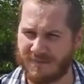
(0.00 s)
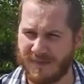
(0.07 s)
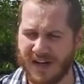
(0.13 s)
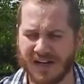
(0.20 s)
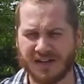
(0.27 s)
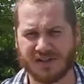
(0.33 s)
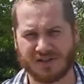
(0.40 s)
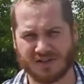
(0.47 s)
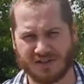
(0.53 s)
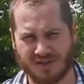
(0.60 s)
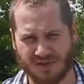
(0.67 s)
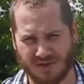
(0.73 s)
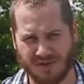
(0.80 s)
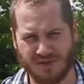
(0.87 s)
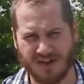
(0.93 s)
ministered
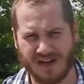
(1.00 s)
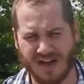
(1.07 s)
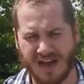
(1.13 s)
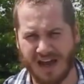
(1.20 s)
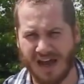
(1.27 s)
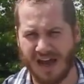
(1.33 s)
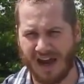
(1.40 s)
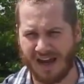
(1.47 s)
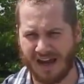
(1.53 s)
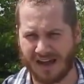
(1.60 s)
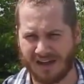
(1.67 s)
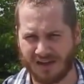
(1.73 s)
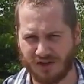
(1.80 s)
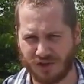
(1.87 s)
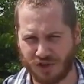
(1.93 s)
to
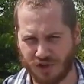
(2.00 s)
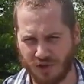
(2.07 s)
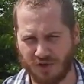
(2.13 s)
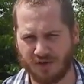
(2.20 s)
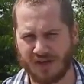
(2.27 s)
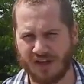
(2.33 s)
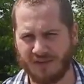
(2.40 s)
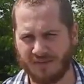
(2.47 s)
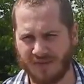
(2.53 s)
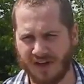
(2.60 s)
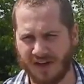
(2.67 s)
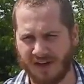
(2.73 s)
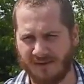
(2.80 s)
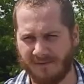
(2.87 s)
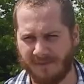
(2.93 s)
and showed them that